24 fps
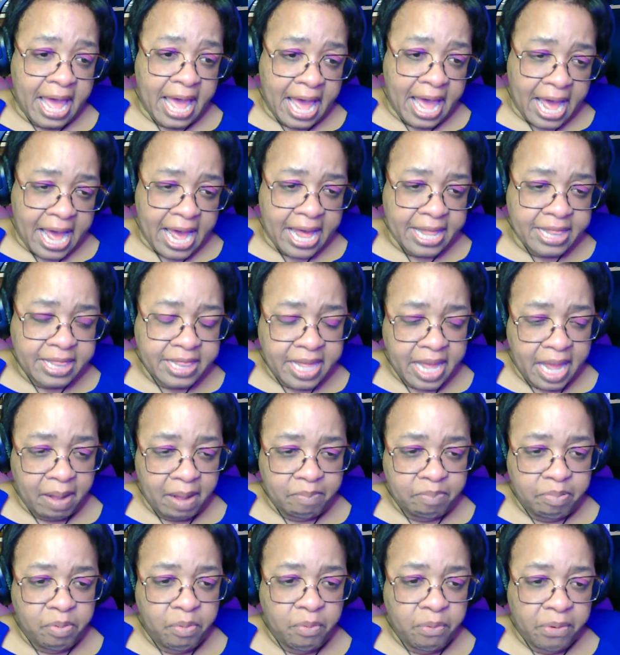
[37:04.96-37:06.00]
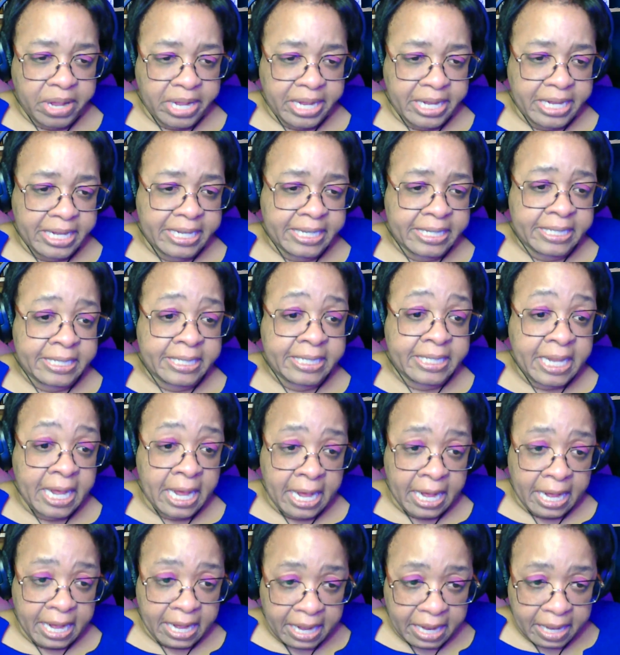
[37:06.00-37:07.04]
at that point in
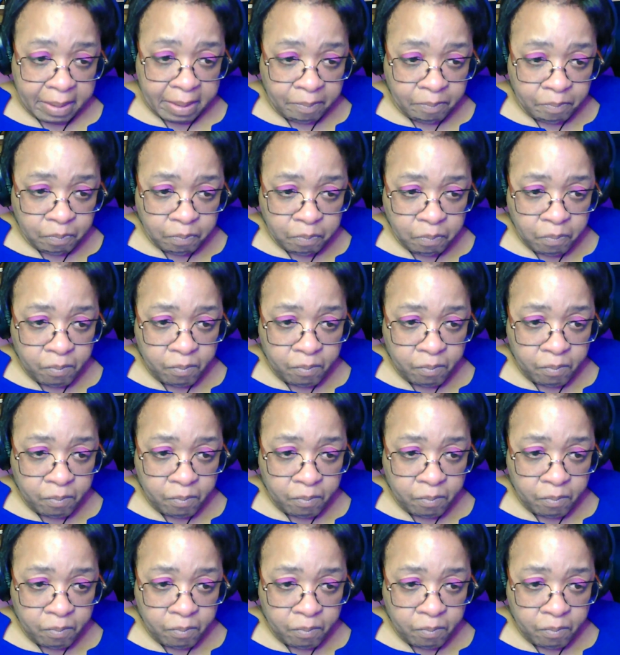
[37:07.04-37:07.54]
time.